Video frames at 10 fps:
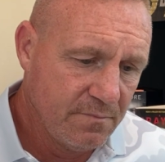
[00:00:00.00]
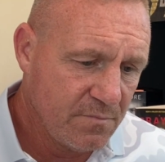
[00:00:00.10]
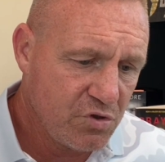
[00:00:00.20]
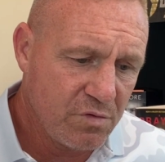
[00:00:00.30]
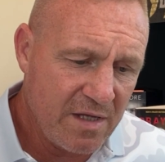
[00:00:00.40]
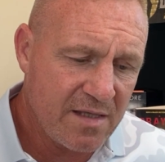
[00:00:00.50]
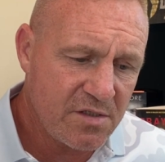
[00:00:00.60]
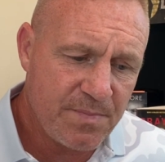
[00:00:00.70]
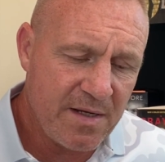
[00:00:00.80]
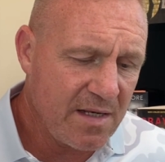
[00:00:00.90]
So, yeah,
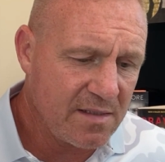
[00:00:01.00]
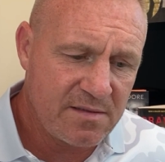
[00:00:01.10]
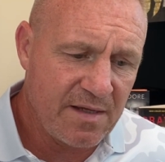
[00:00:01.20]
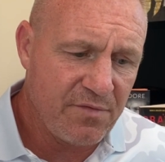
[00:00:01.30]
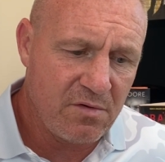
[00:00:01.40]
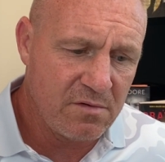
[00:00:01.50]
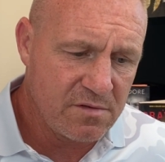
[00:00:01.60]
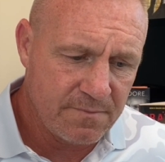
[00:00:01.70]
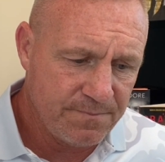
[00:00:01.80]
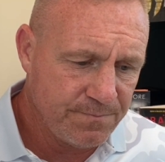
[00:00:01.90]
there's been that
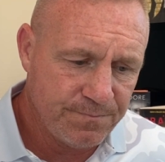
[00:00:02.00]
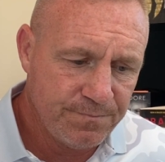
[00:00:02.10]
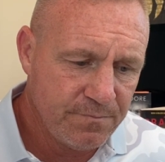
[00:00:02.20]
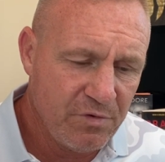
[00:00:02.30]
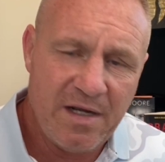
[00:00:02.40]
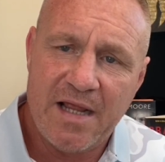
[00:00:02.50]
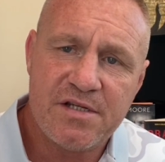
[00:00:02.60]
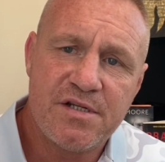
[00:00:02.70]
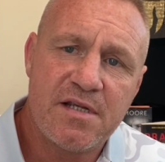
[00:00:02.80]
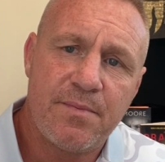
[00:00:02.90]
difficult
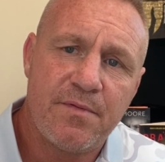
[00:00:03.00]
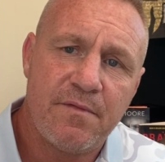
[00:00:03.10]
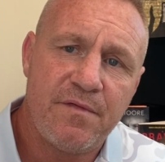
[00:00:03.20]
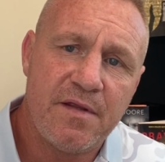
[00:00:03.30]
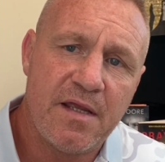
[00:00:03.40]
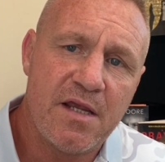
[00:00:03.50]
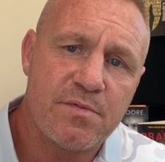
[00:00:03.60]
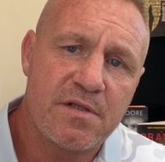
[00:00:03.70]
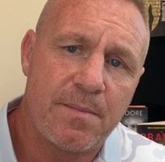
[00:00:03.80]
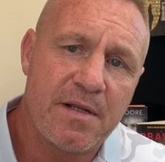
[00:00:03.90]
relationship for years
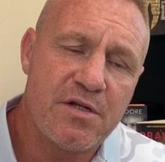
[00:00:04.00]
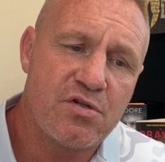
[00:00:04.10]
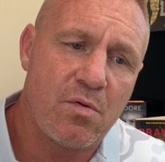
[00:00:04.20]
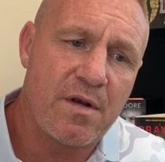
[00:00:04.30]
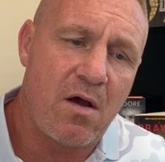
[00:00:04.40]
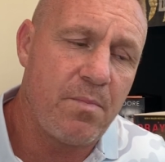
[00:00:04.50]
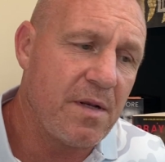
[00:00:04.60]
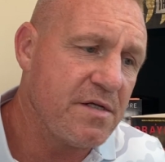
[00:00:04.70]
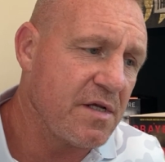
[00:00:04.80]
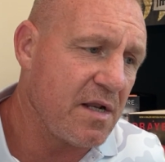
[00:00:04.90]
with the police. So now
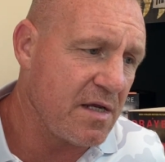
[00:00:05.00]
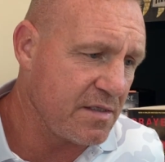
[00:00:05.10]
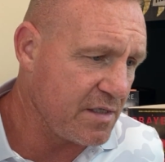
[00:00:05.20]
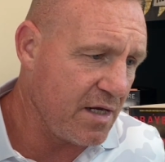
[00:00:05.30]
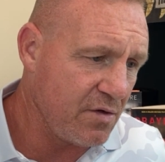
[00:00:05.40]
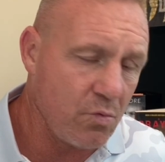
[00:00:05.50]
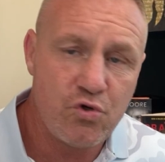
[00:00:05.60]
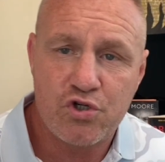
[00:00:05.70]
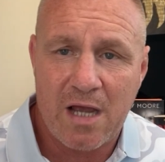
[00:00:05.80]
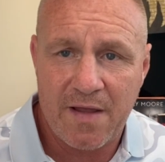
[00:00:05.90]
police are like saying, you know,
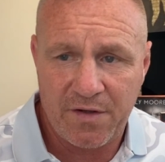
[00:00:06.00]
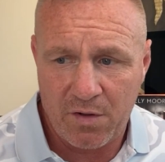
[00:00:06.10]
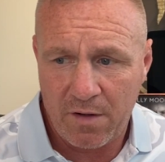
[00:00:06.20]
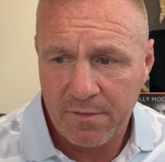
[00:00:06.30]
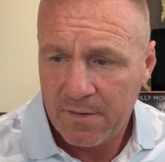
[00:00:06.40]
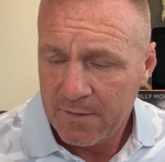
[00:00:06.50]
whose side are you on?